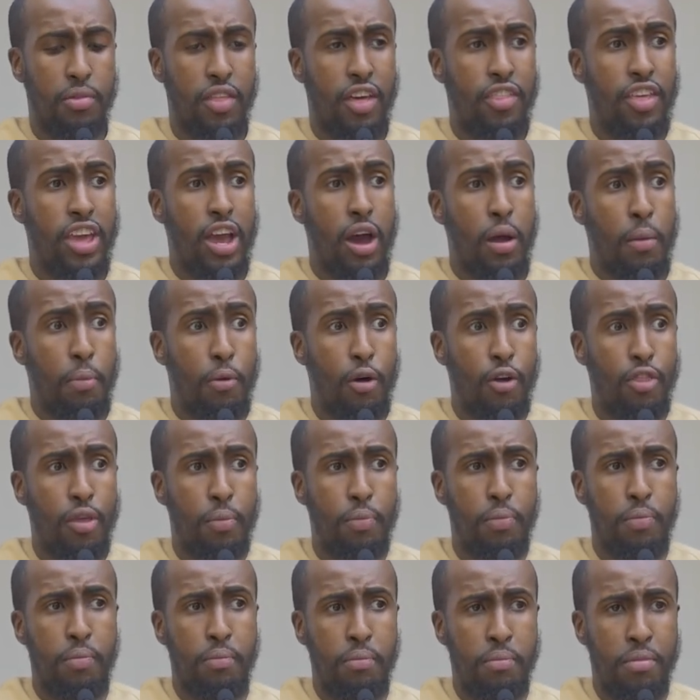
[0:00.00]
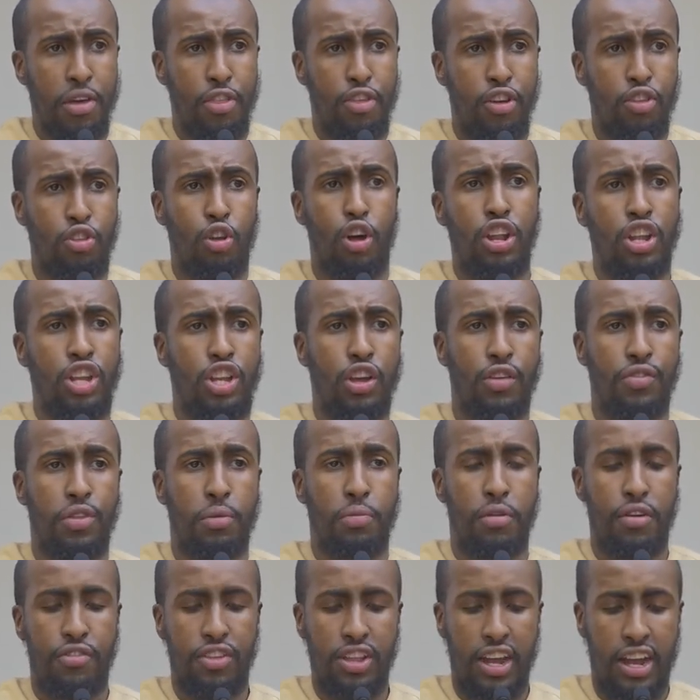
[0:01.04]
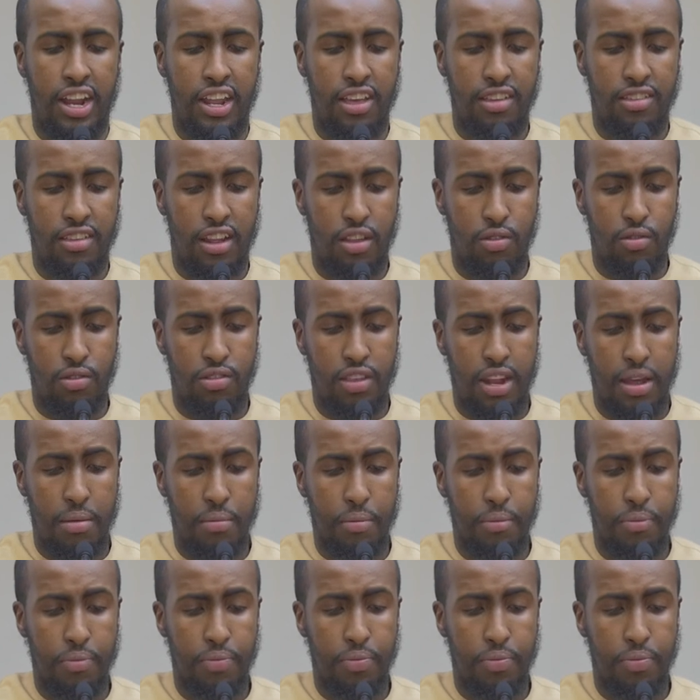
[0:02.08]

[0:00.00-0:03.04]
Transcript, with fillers: that they are upon the methodology of the Prophet alayhi salatu wasallam.